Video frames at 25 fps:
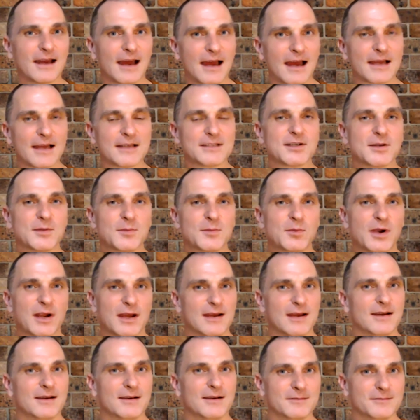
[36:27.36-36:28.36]
Ajahn
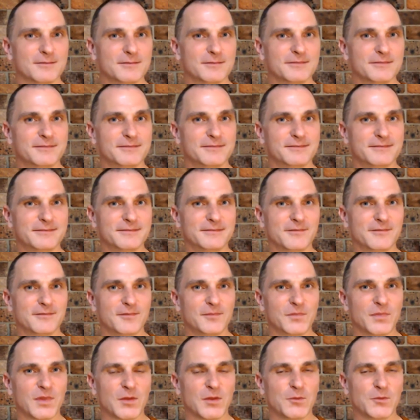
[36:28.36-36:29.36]
Brahm,
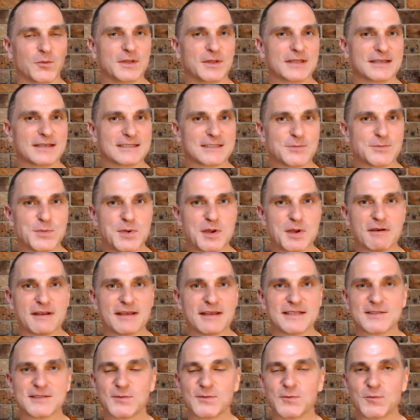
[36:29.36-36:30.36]
with
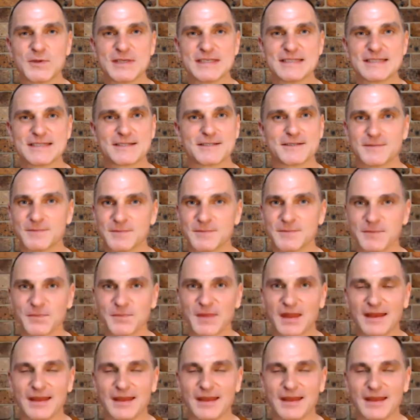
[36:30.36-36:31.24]
experience and wisdom,